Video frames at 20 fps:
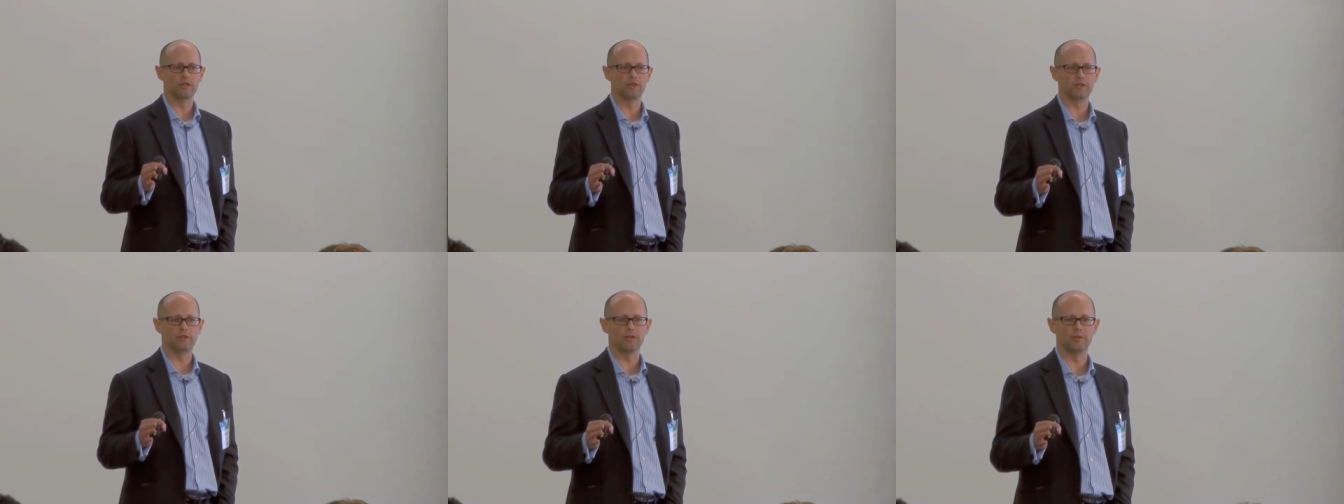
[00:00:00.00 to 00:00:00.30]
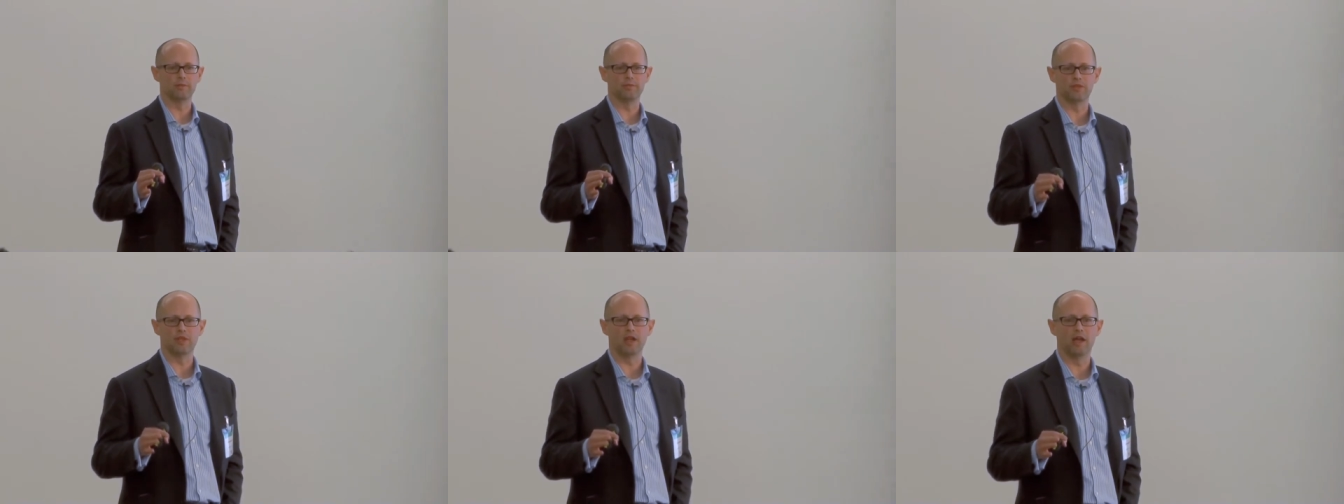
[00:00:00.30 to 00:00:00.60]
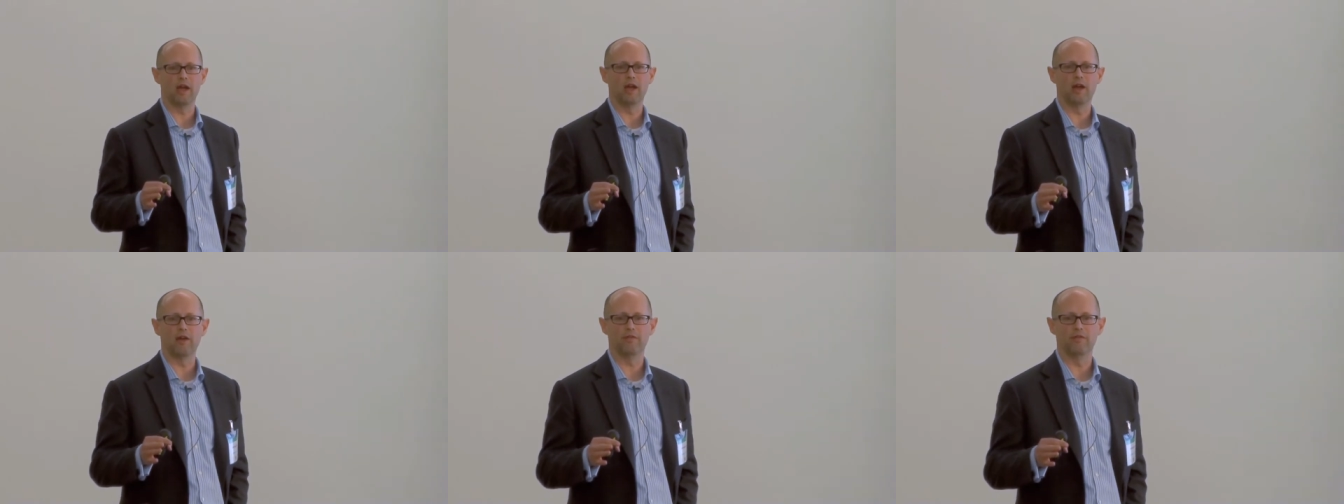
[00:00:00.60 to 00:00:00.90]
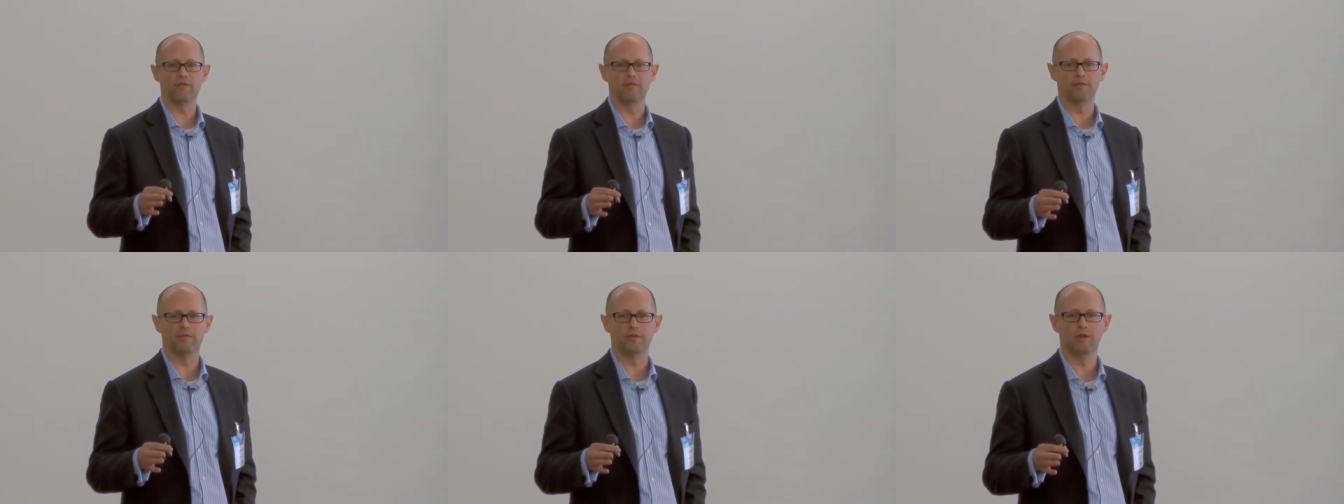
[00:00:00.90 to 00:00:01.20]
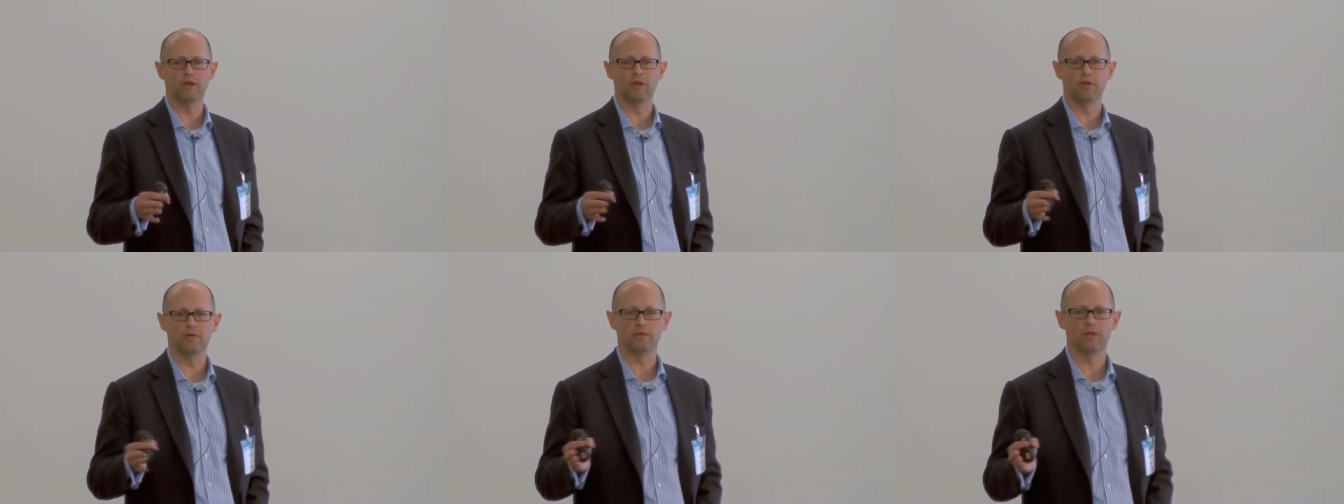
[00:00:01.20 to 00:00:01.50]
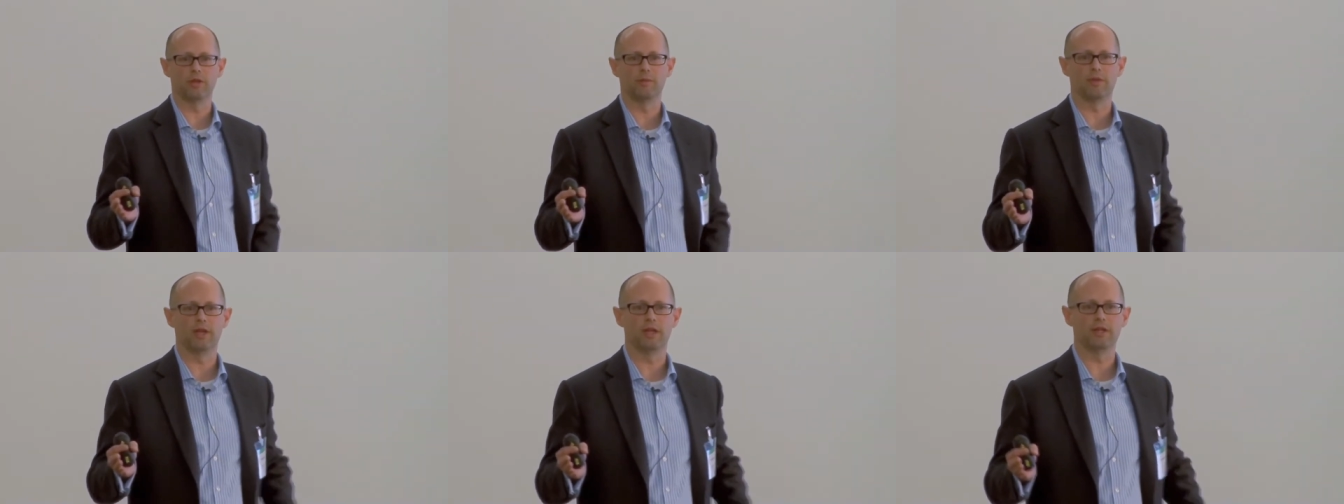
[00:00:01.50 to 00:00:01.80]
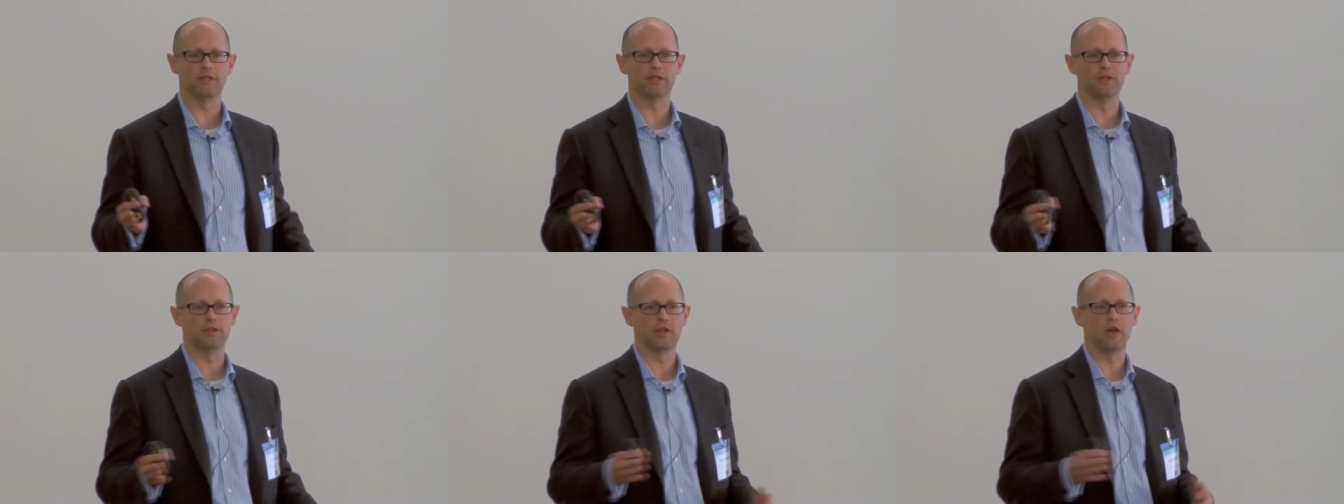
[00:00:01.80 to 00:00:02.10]
of systems that have, you know, in some
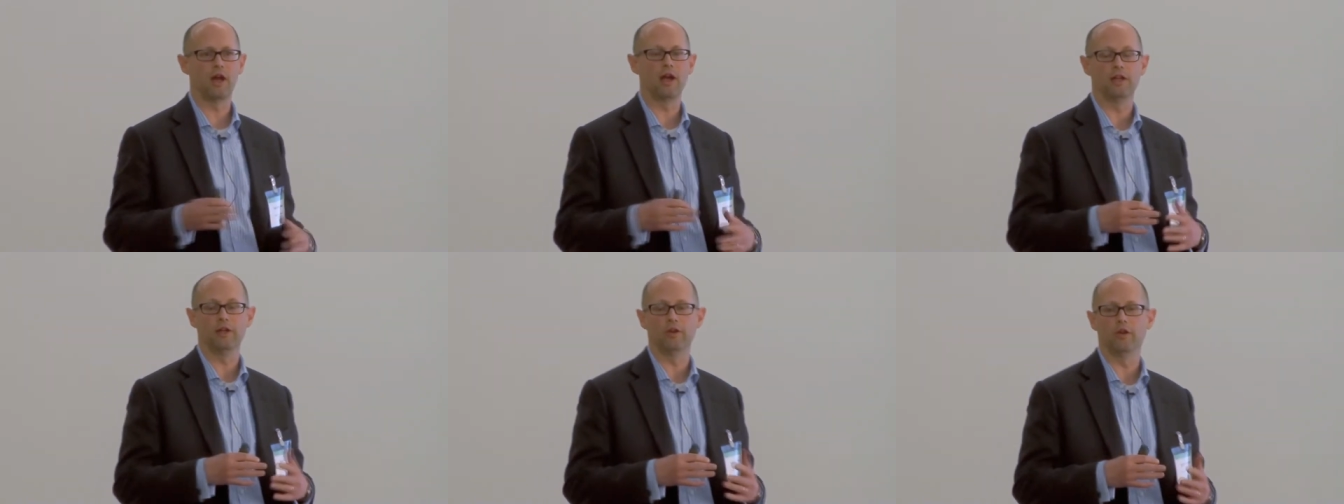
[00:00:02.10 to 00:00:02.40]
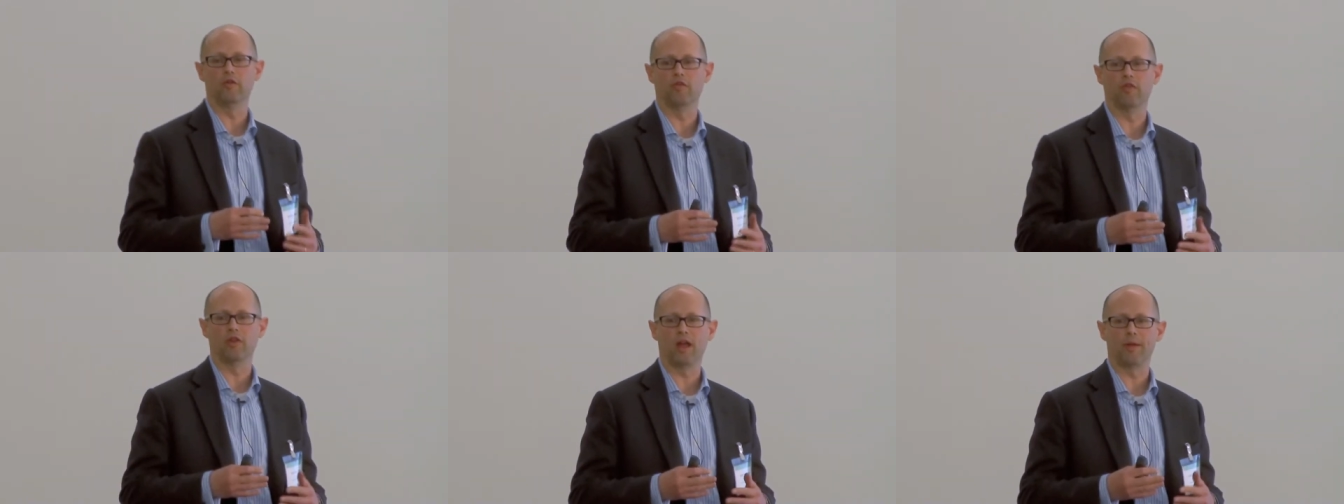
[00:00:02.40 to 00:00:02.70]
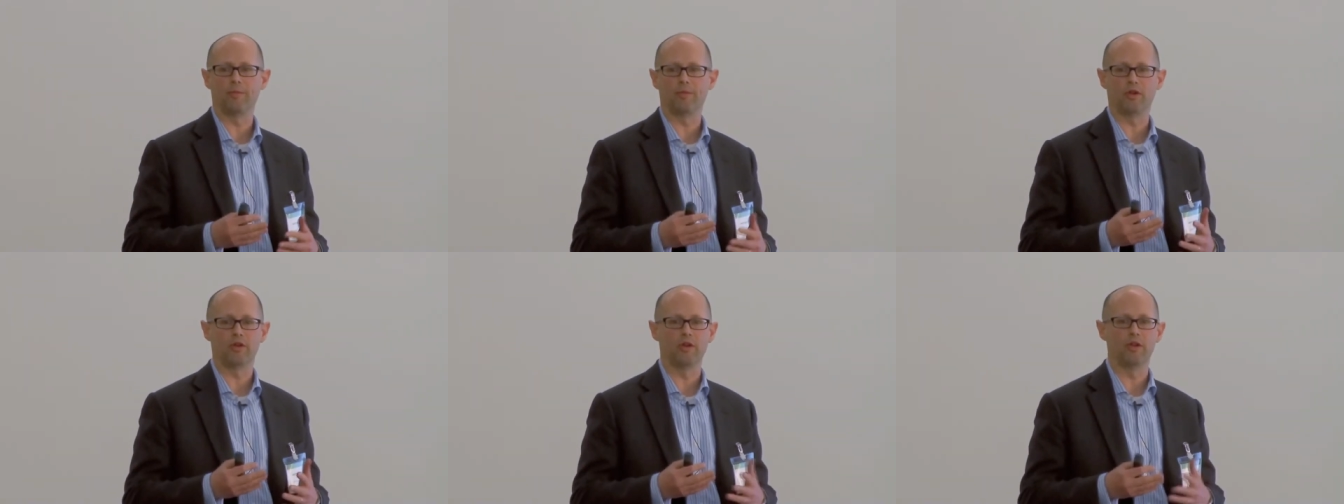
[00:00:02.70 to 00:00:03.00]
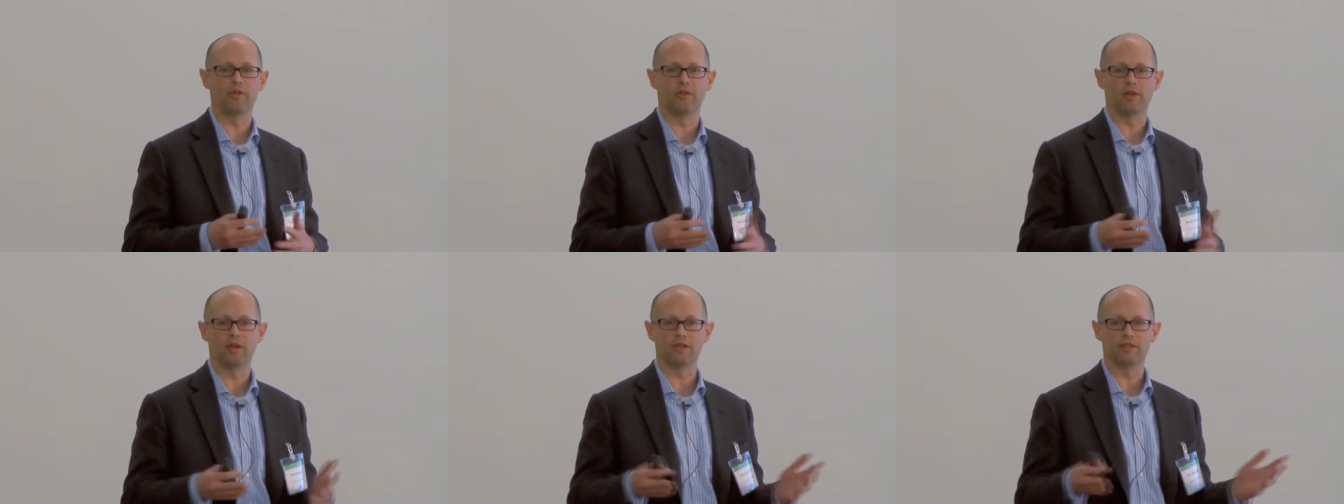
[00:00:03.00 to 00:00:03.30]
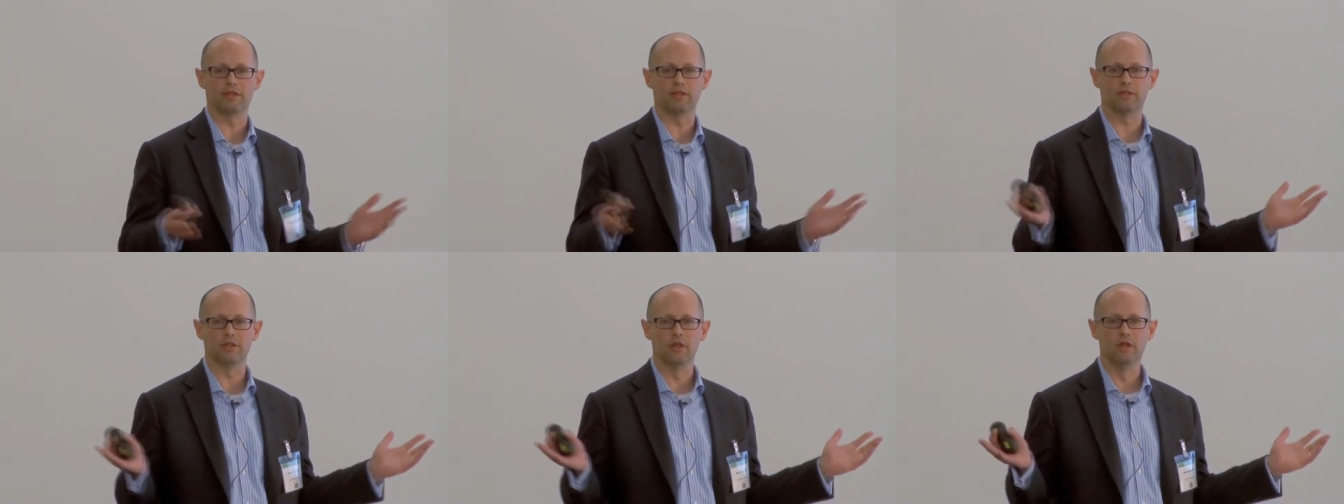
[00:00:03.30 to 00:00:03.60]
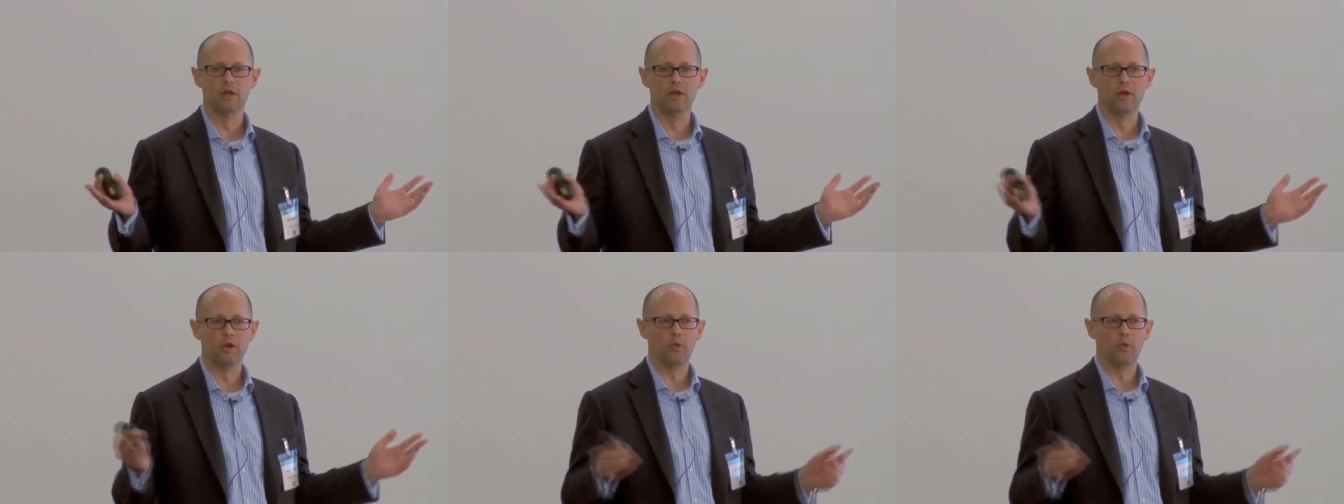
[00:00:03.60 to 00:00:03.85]
cases highly overlapping, in other cases